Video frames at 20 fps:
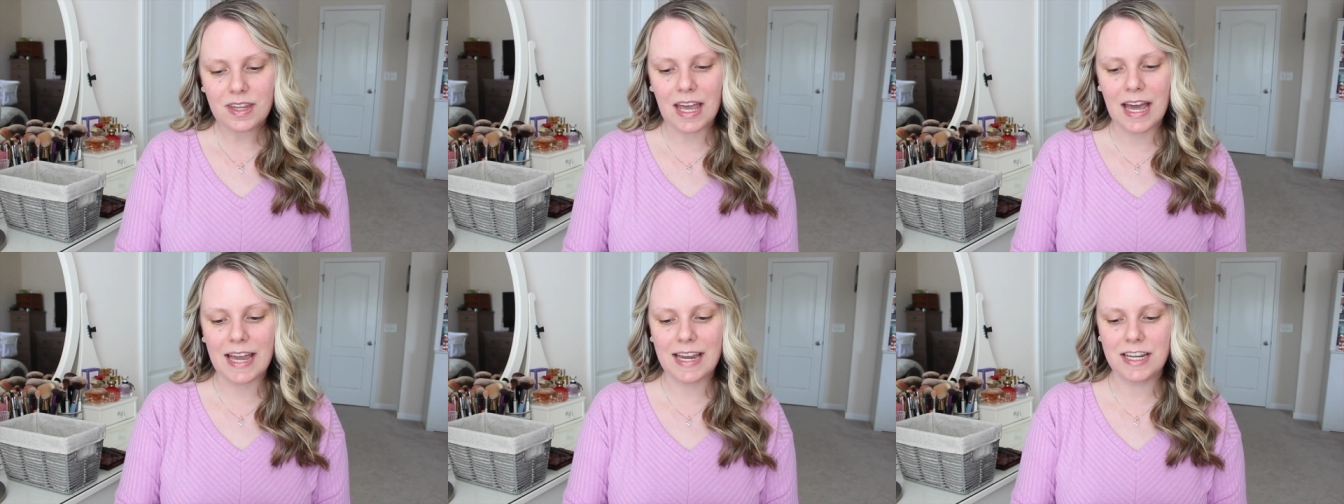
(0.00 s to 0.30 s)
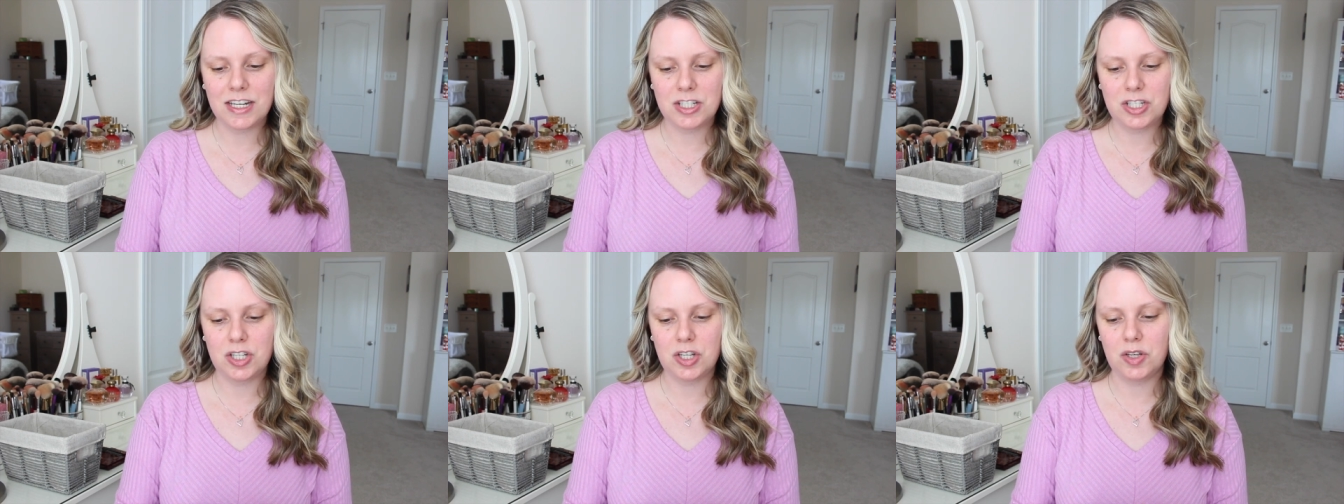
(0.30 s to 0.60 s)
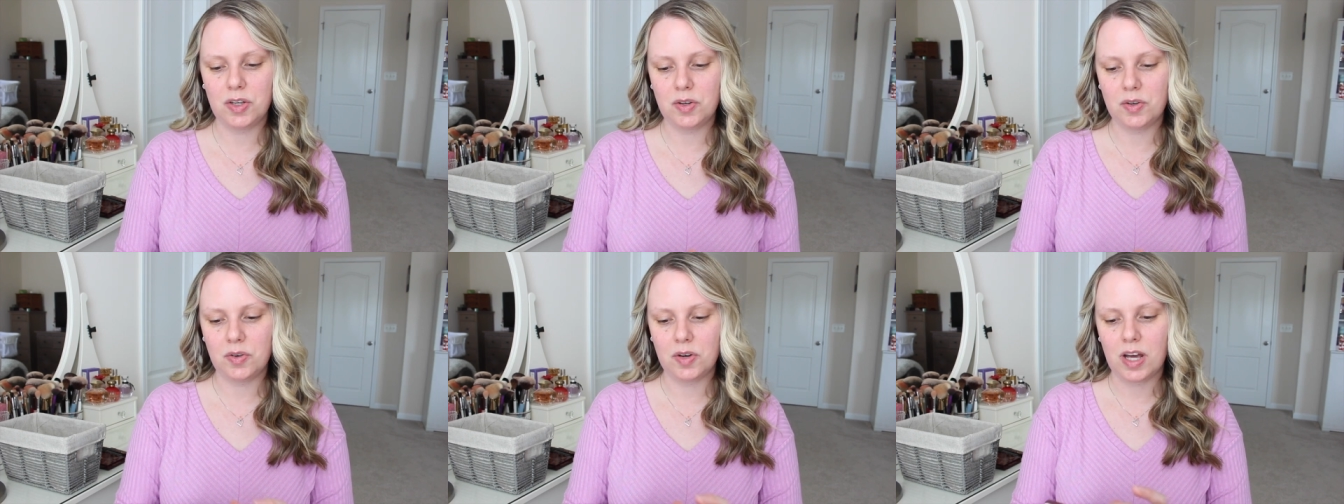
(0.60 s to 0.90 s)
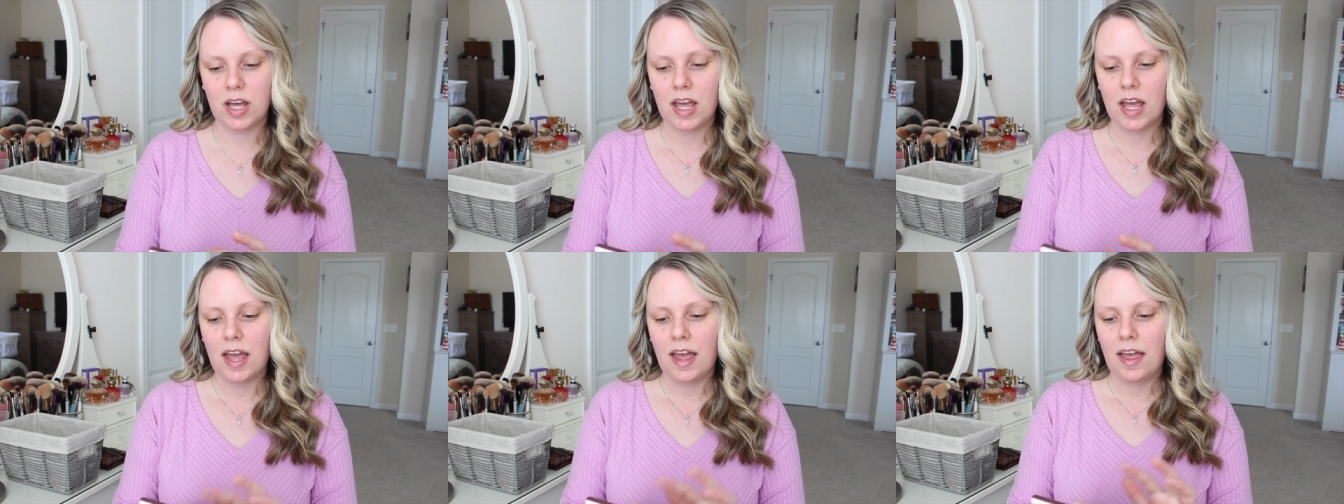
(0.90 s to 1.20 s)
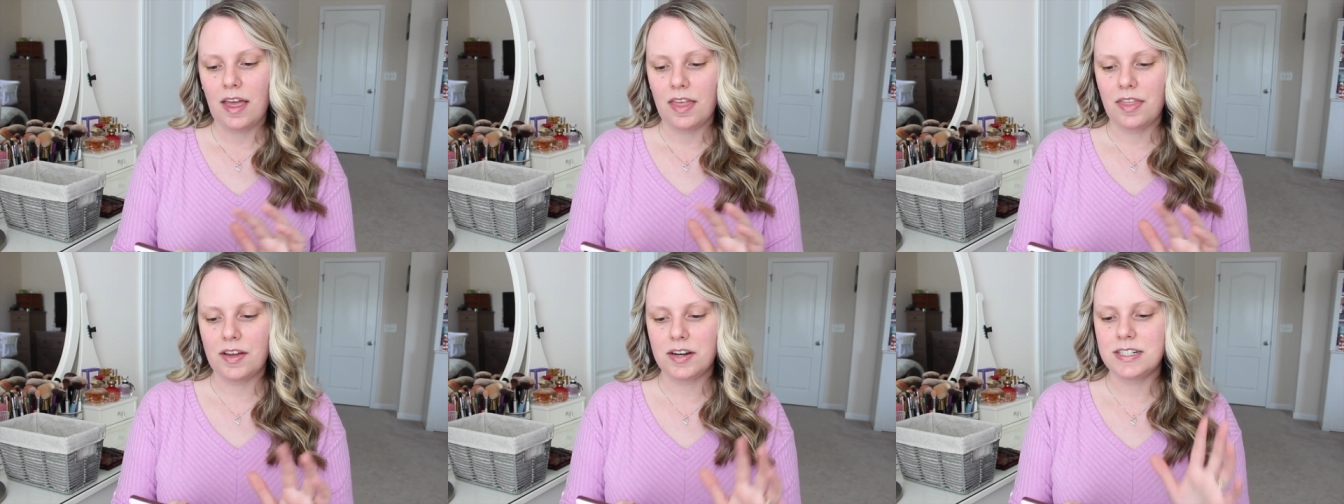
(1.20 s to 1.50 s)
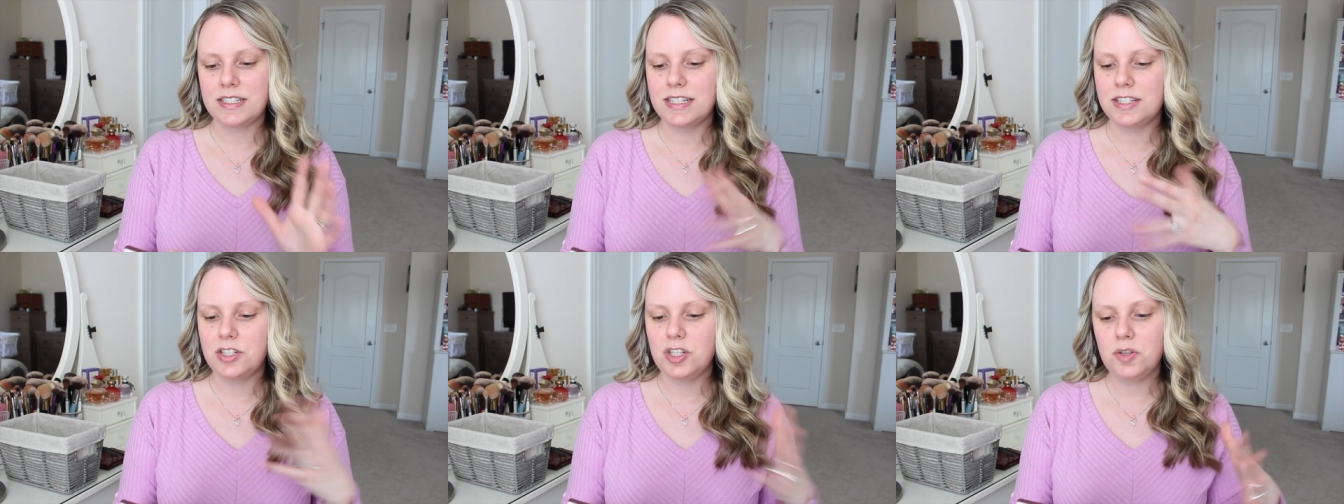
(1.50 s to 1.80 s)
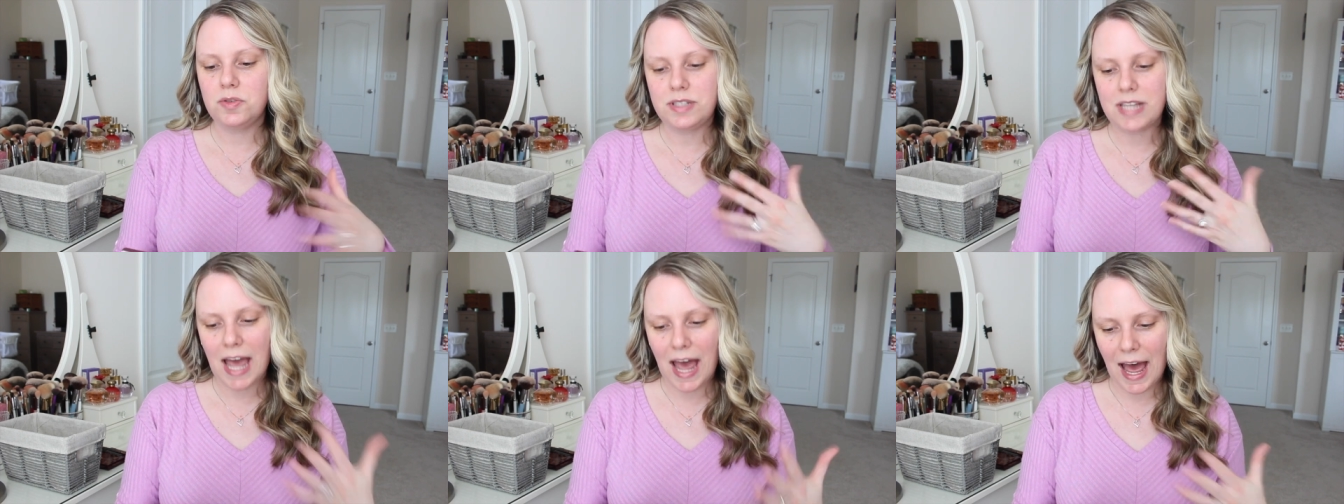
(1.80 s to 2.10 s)
I could do there's this
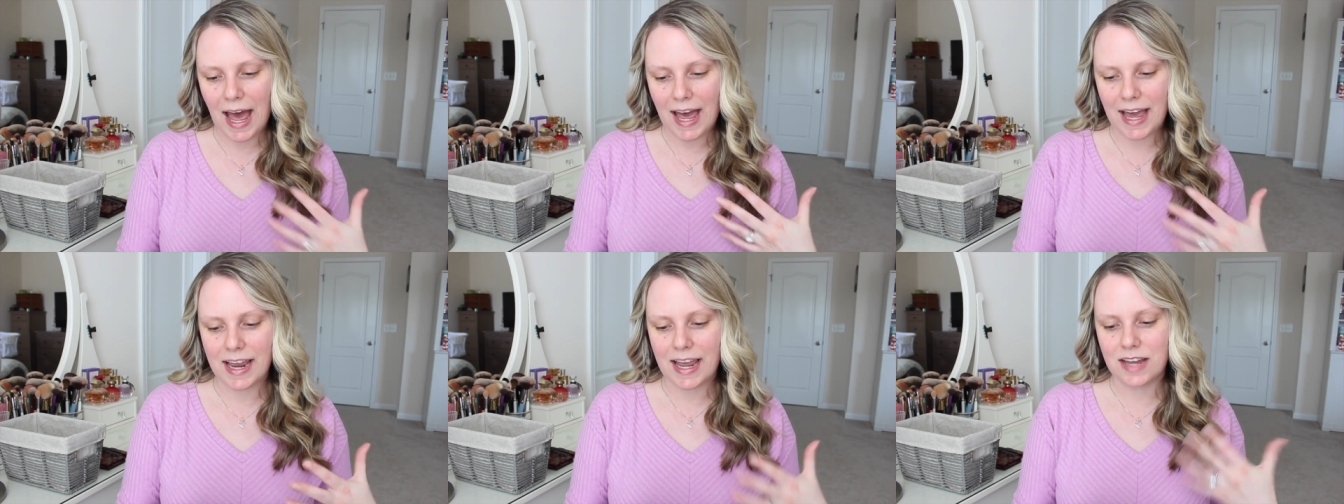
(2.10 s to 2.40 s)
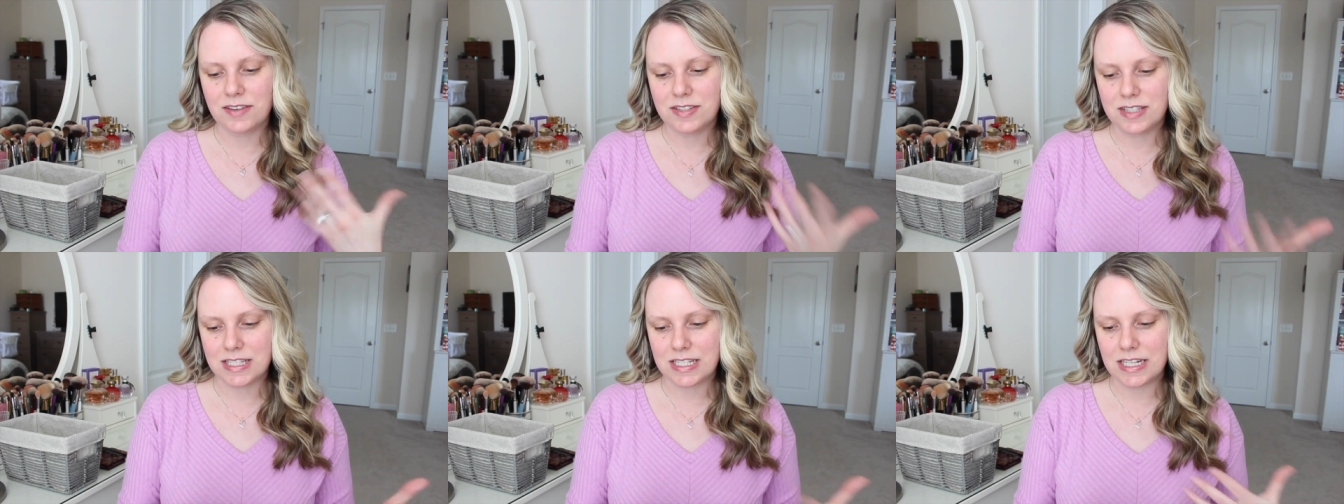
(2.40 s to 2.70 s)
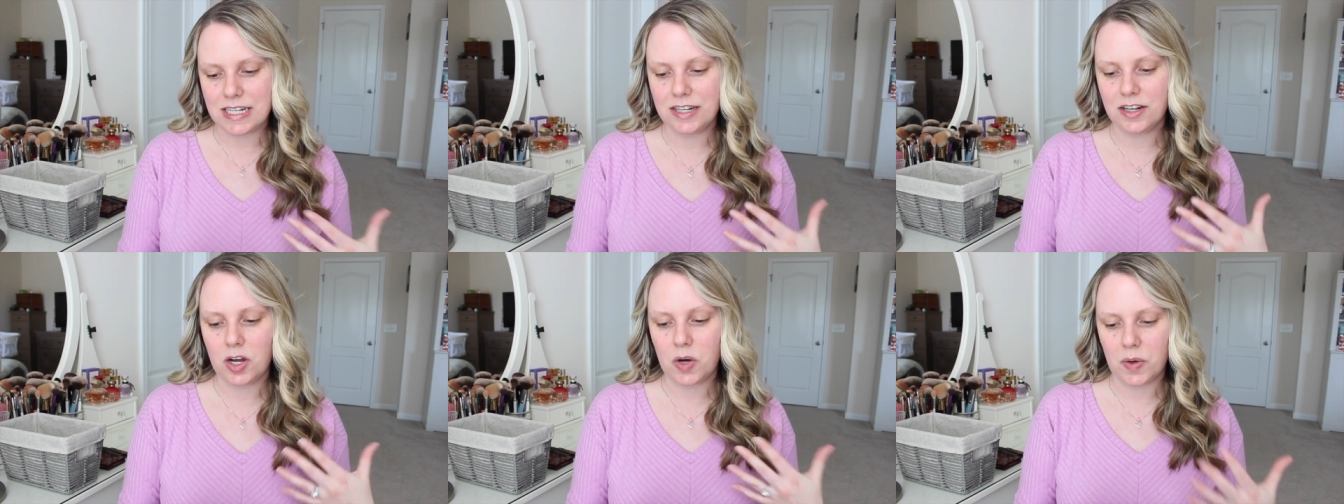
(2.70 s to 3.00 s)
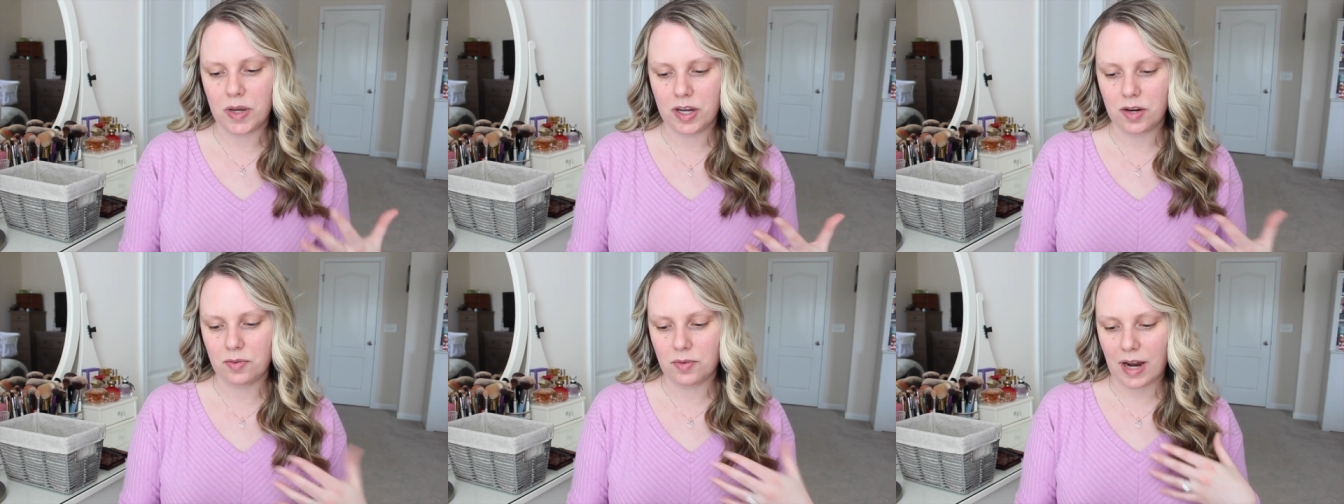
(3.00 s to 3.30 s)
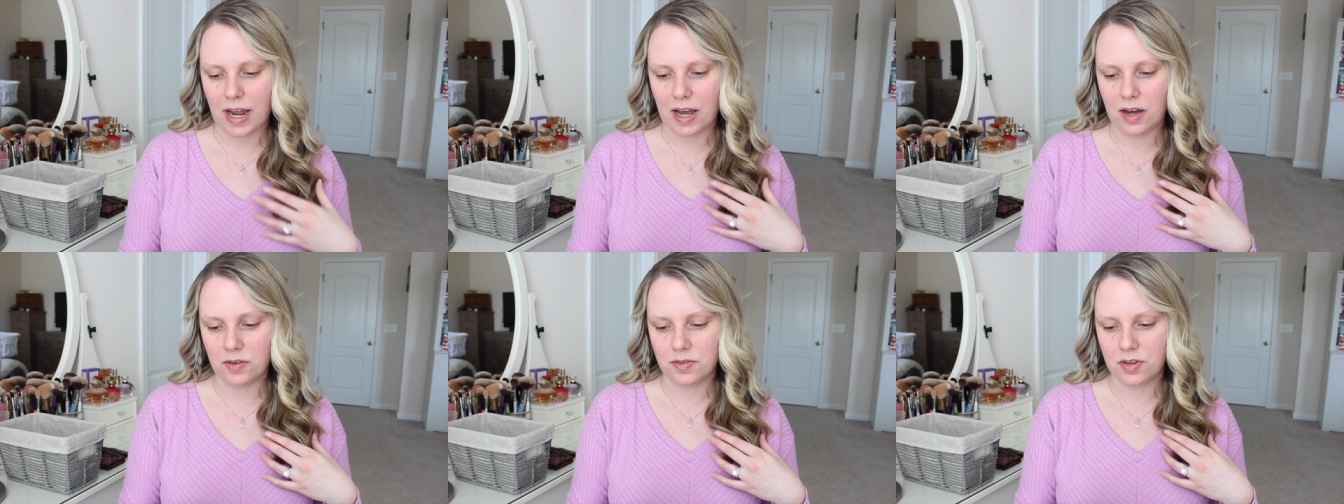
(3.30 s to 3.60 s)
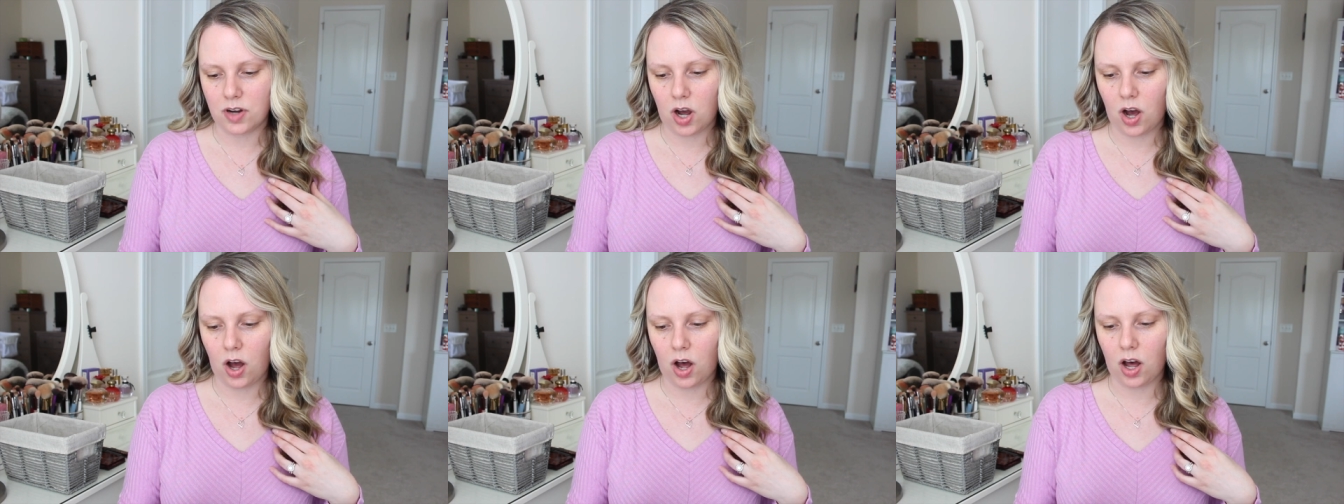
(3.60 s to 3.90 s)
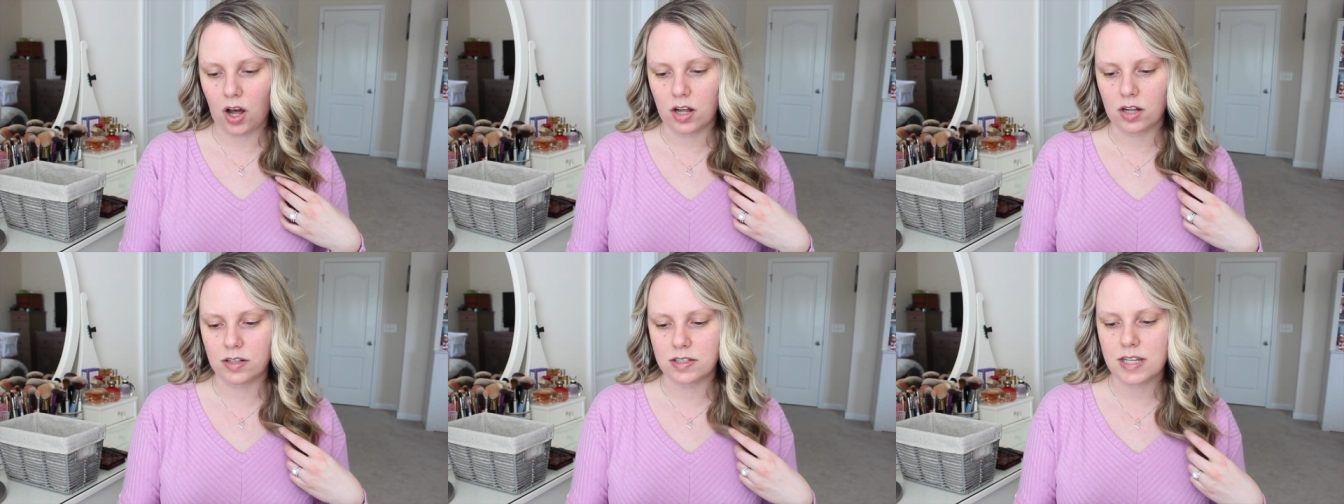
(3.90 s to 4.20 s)
new tag I've seen going around
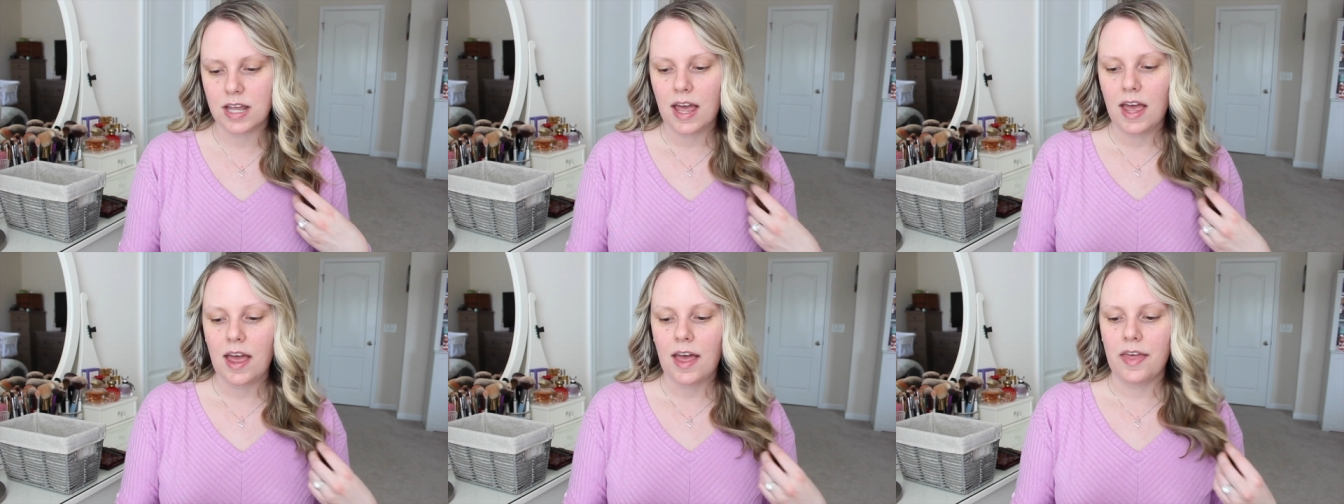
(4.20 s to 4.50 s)
called